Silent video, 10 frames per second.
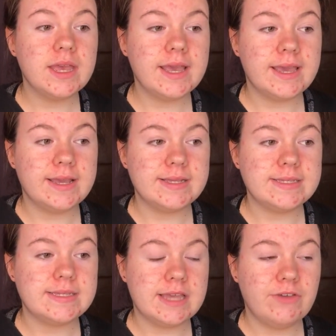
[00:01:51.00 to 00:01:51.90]
is
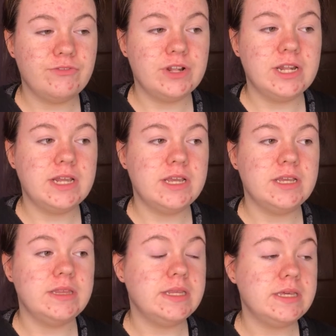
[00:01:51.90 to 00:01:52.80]
definitely
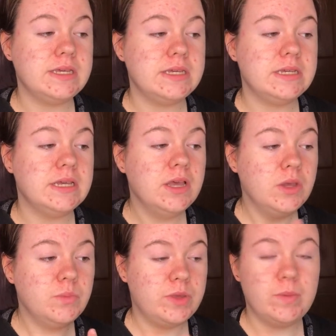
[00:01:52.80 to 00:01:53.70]
the
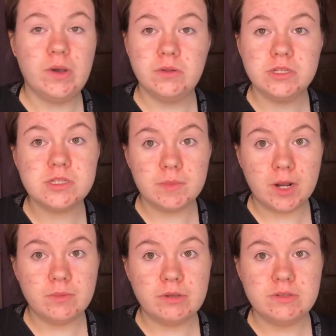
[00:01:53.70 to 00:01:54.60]
Be Bold Smart
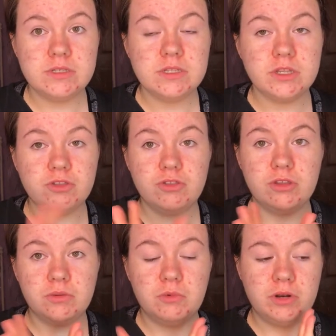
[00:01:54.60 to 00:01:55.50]
Mousse,
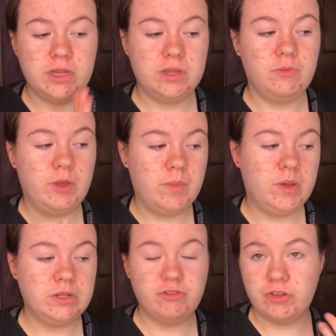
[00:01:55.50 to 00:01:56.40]
the one in the white
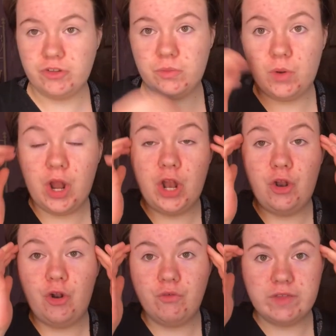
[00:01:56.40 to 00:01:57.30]
bottle, 321. I
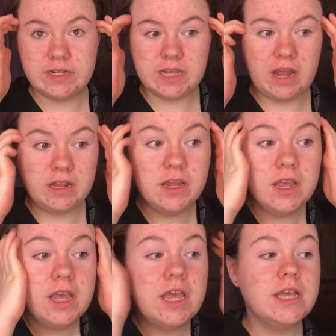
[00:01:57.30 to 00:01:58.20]
love that tan.
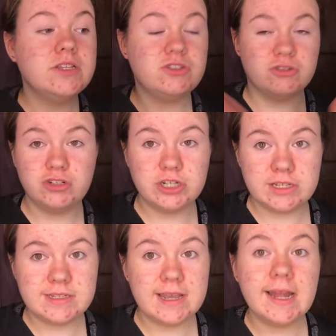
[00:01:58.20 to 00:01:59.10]
Such a nice
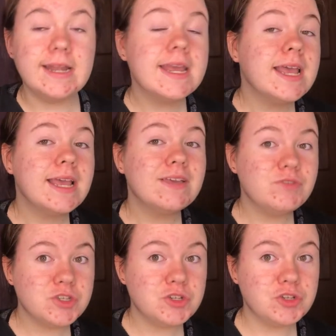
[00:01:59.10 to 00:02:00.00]
tan. Gives you
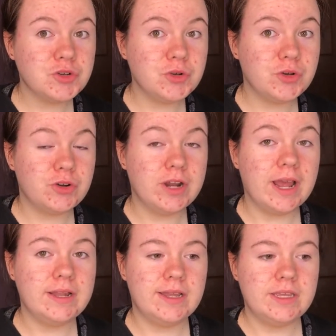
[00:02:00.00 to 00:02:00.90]
such a good colour,
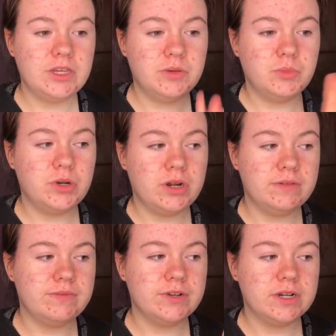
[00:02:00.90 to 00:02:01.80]
and like, you can put it on
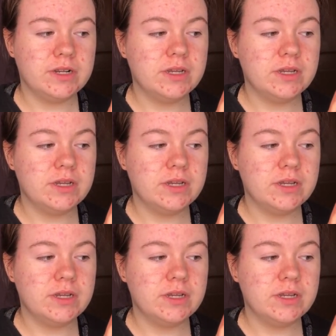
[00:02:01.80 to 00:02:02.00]
for,